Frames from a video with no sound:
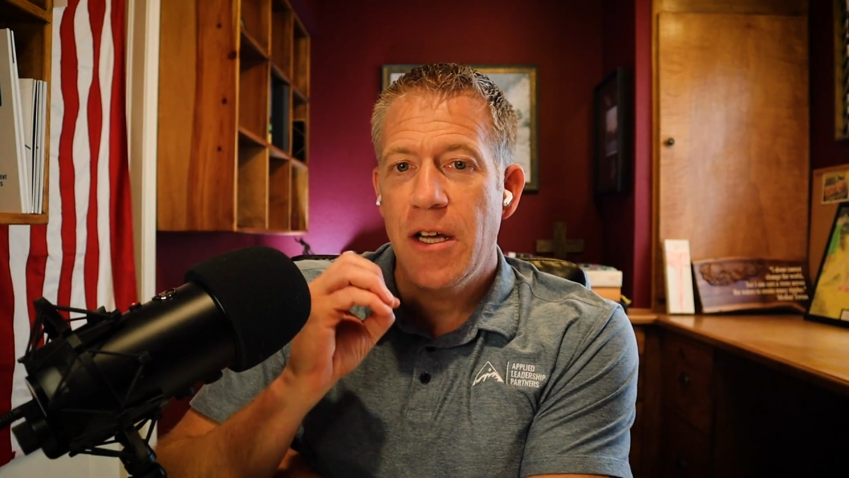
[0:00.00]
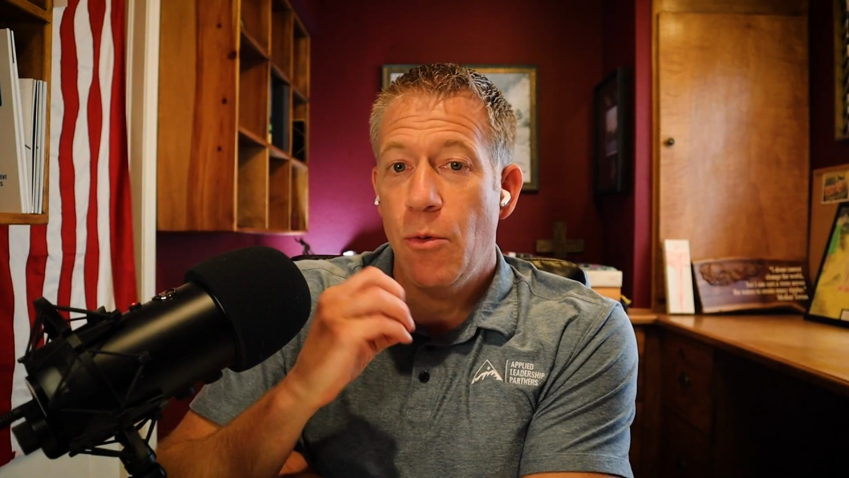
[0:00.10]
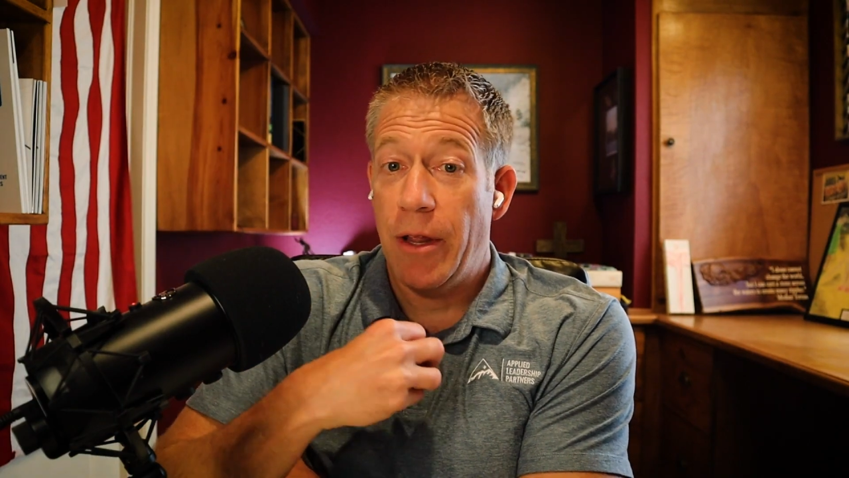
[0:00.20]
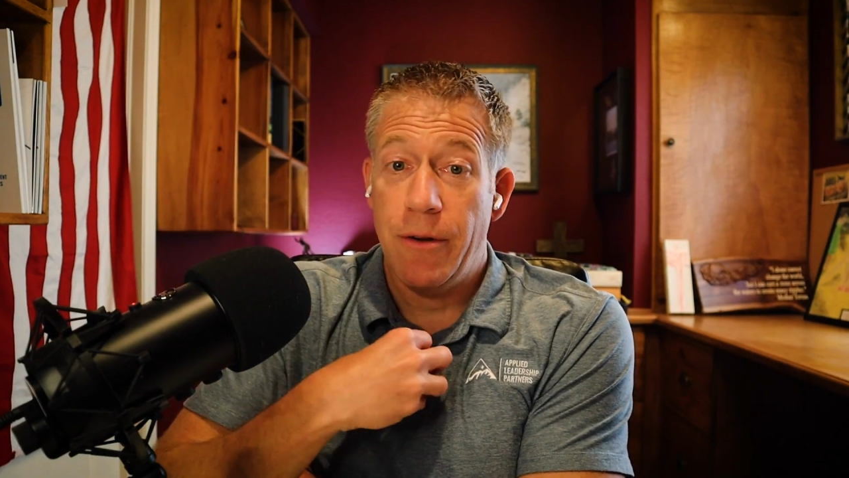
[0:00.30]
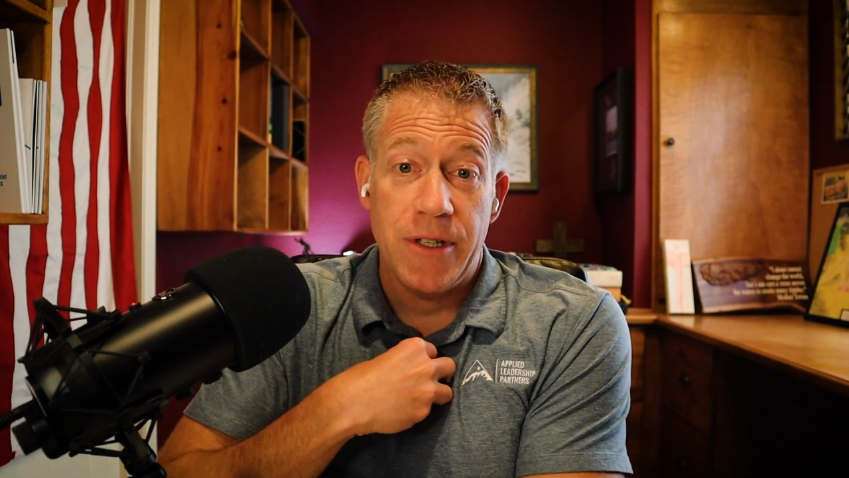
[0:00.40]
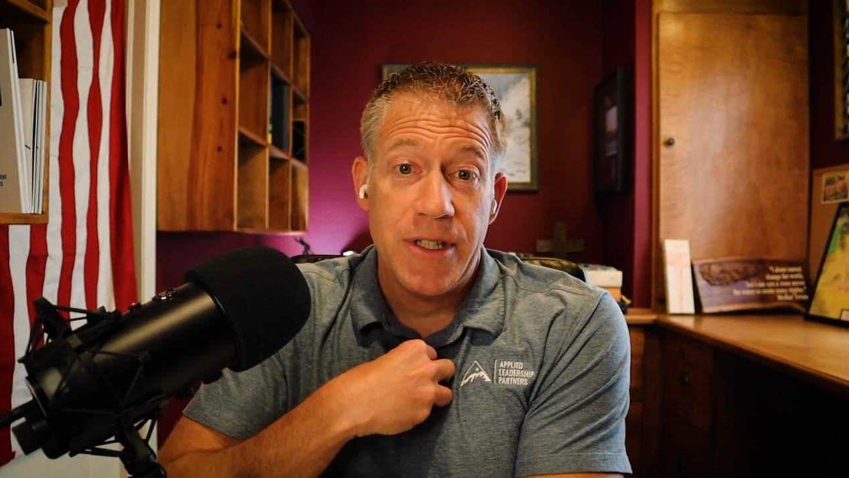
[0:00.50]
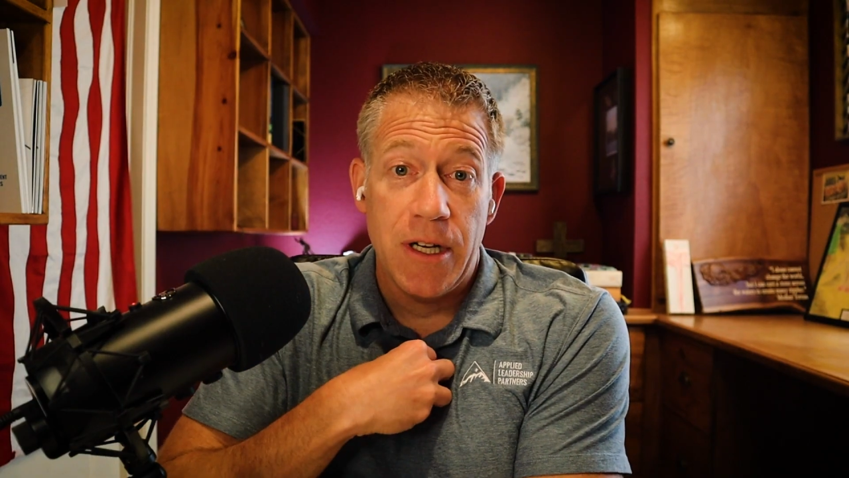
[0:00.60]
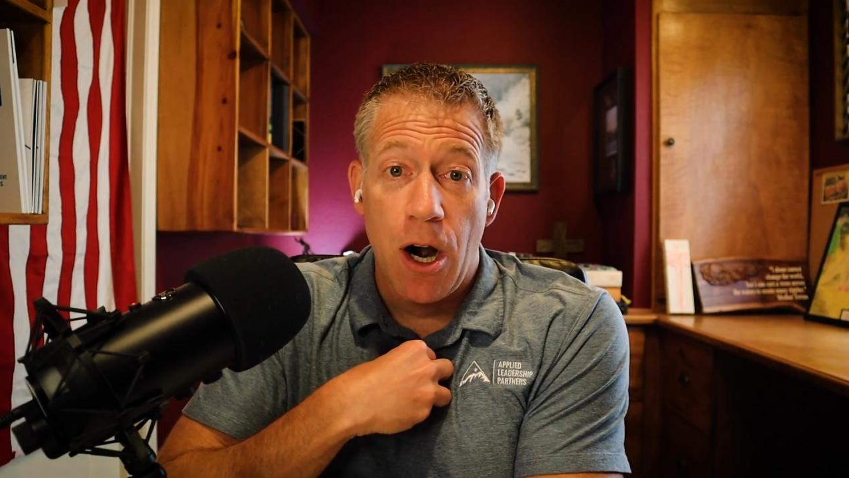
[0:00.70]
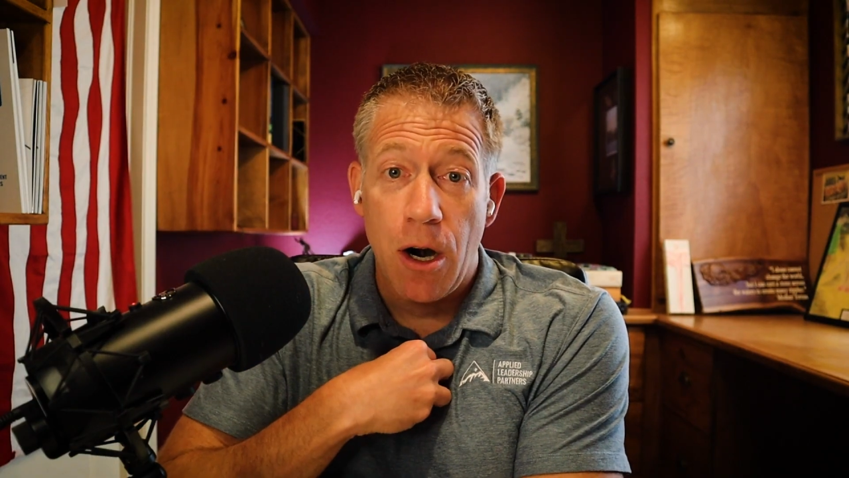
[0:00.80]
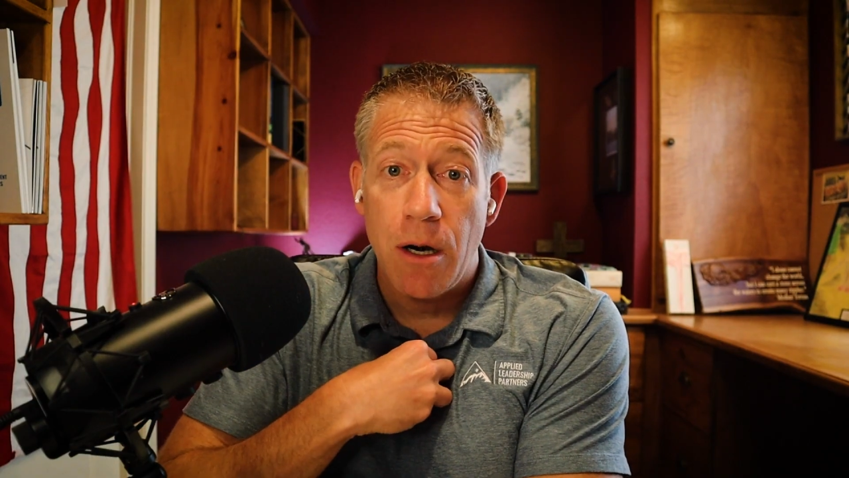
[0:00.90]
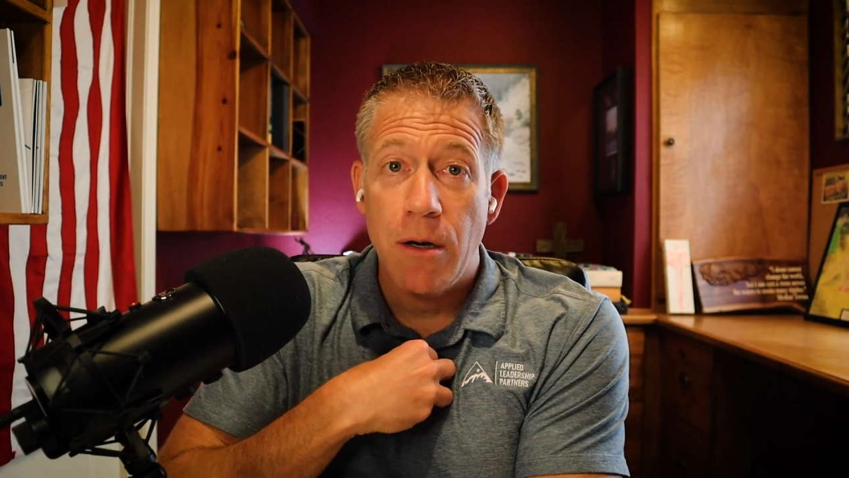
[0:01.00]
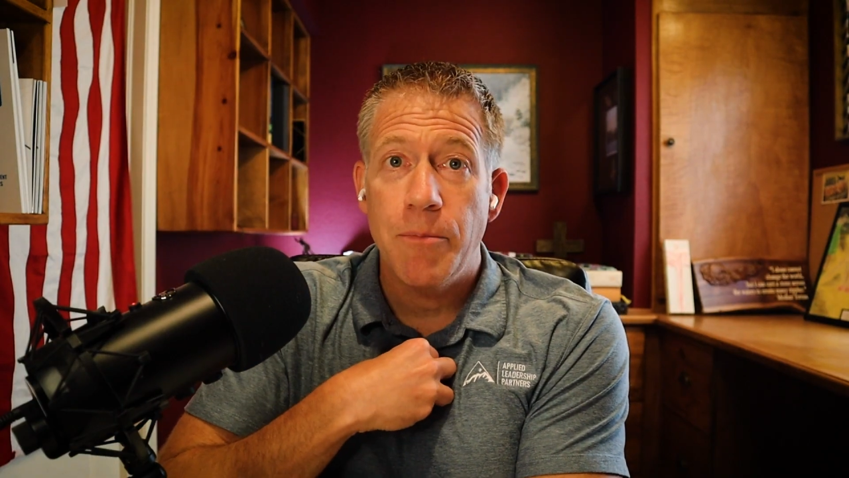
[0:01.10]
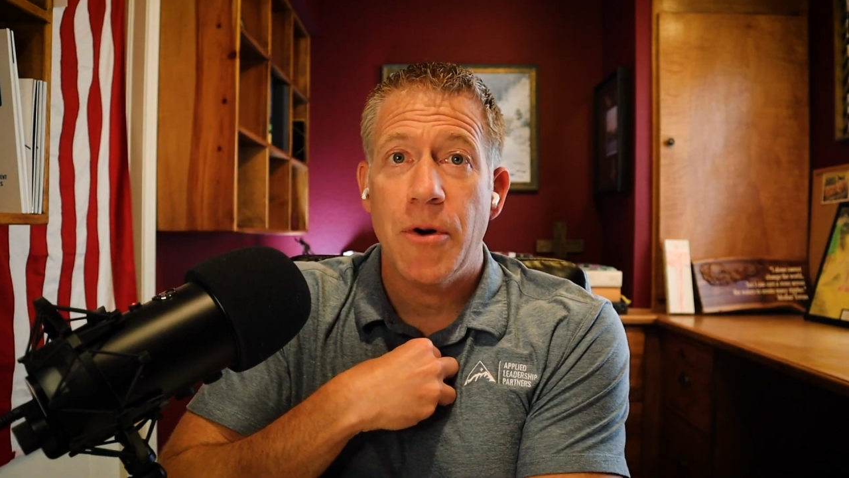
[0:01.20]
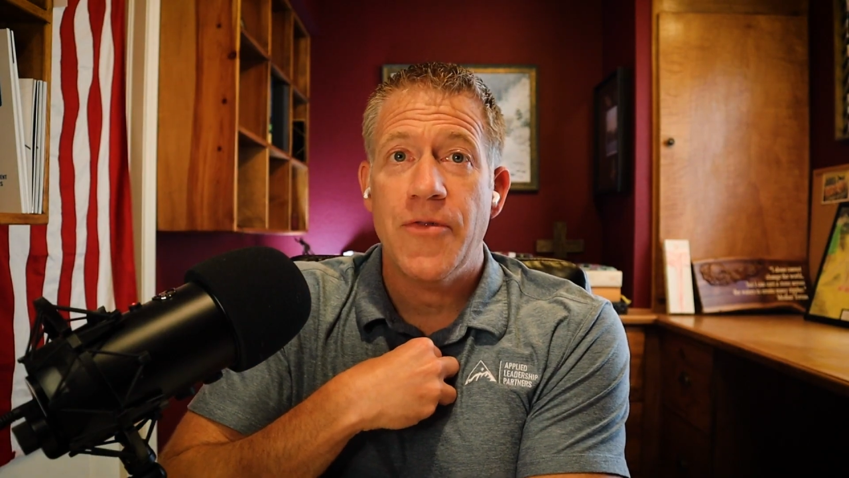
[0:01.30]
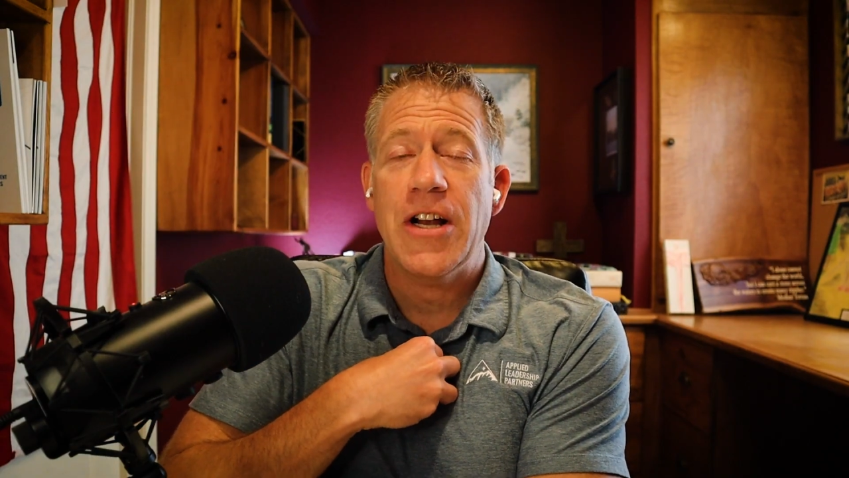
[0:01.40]
whether it's in our
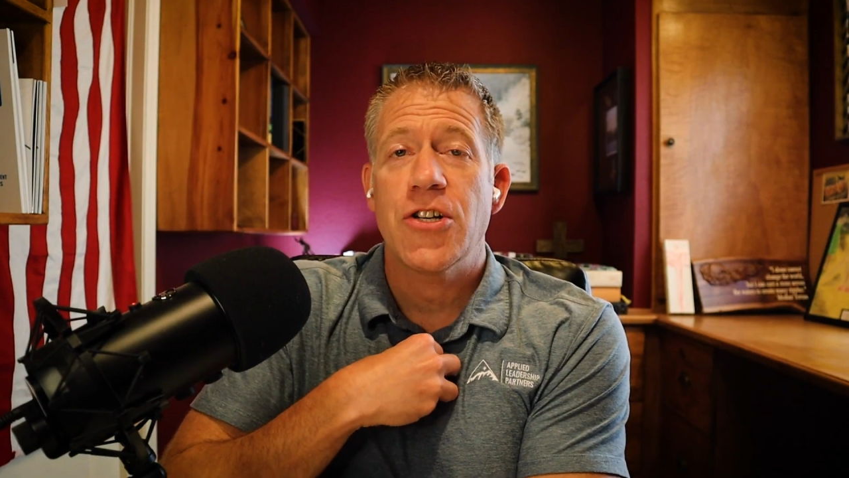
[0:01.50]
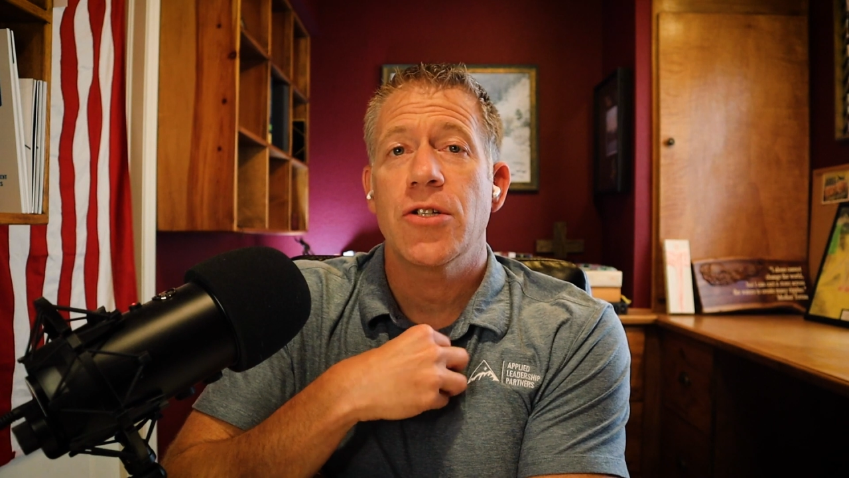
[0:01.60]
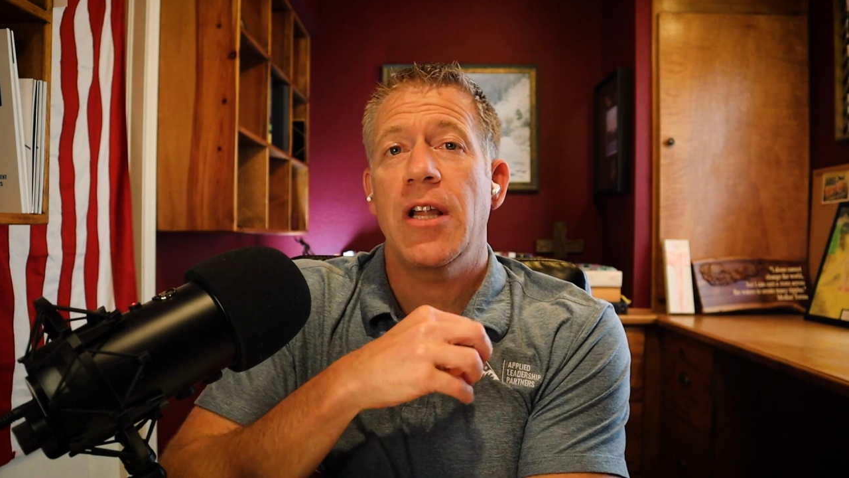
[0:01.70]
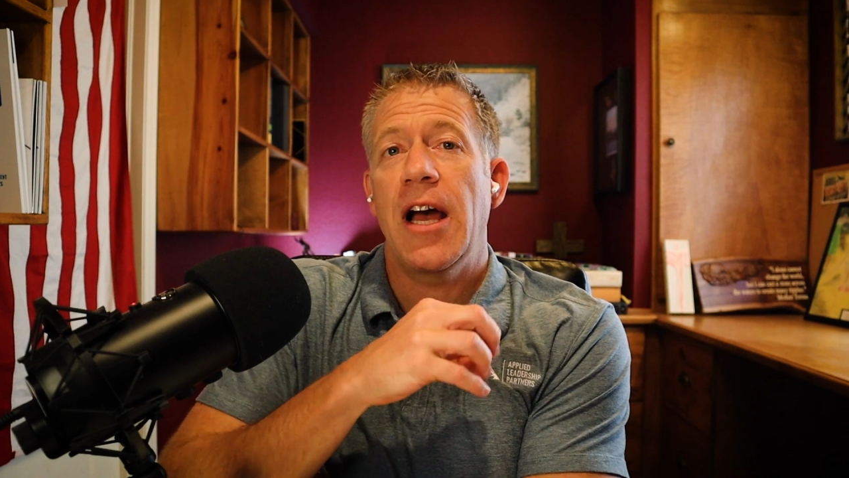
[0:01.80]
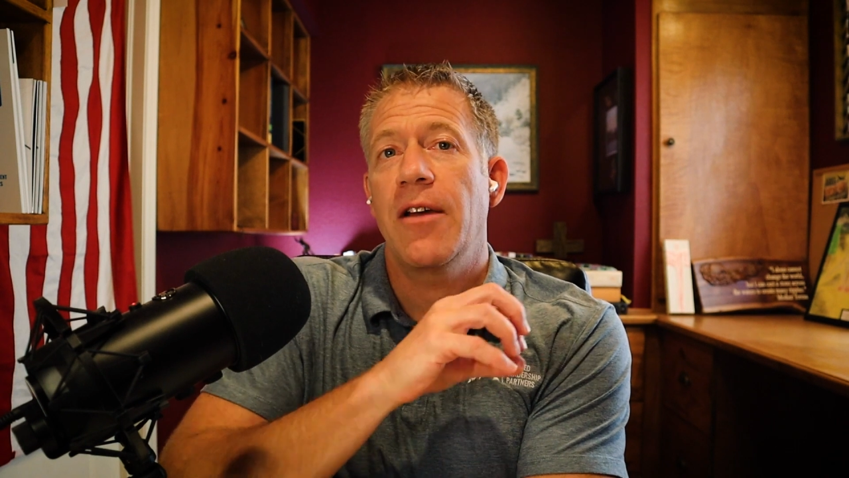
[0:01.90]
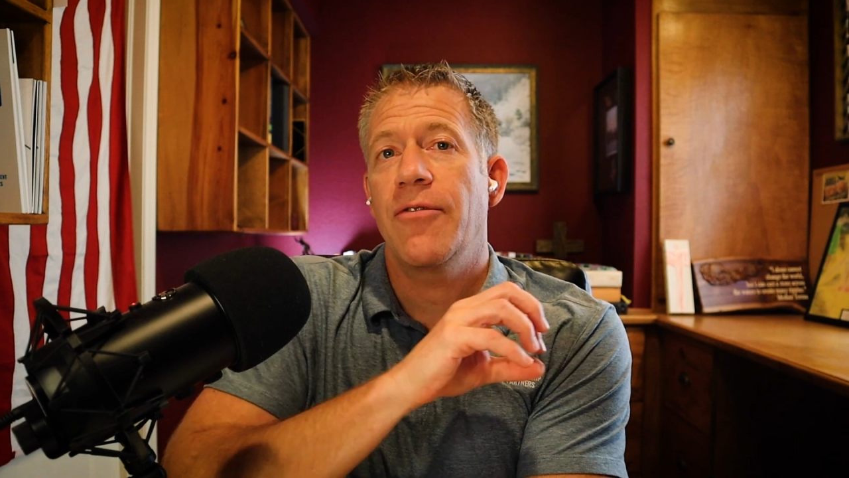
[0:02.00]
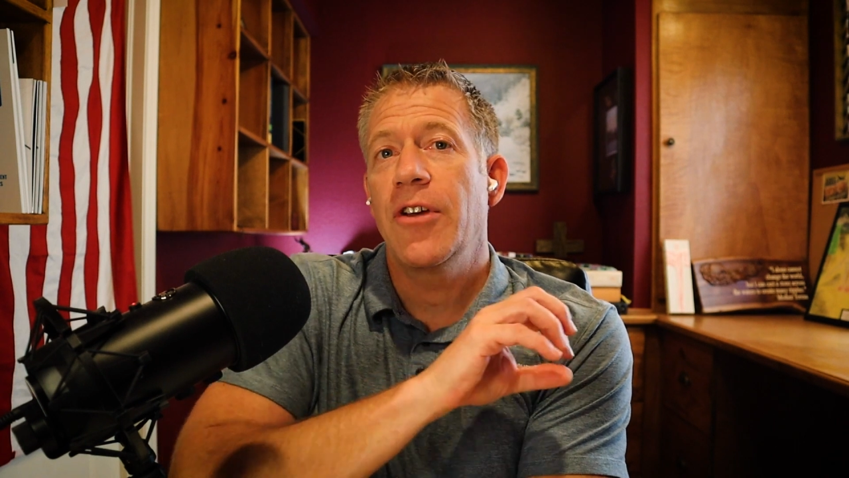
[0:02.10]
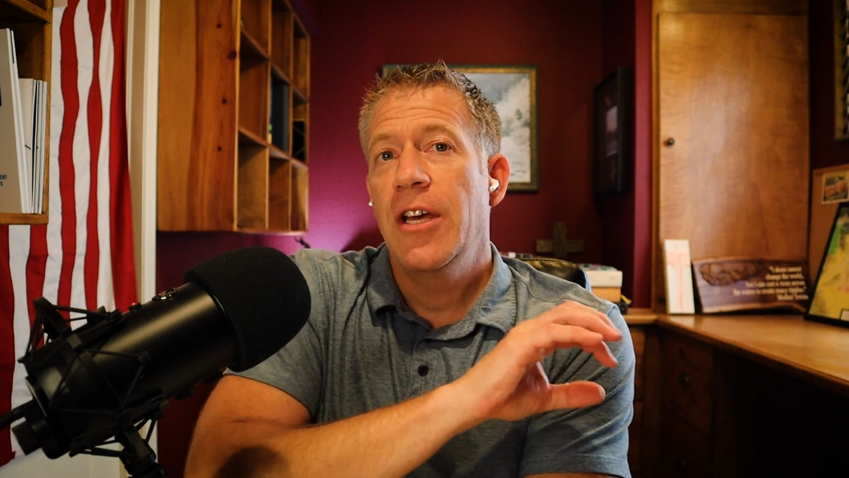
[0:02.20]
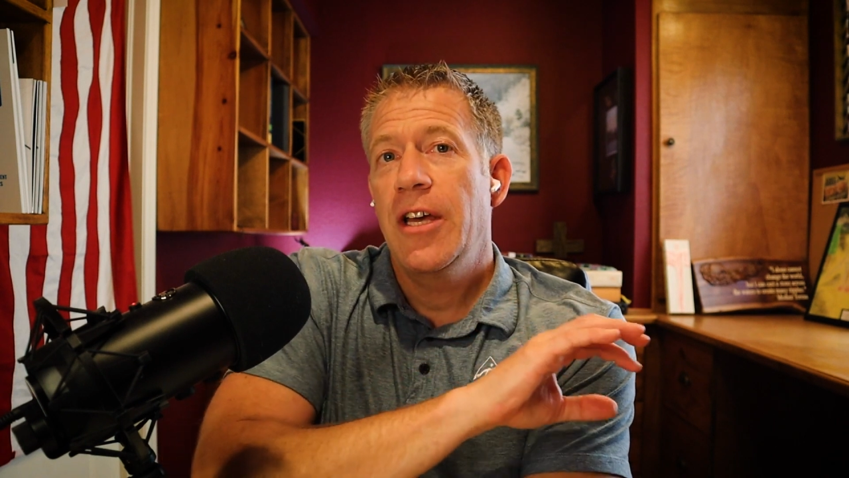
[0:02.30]
professional life,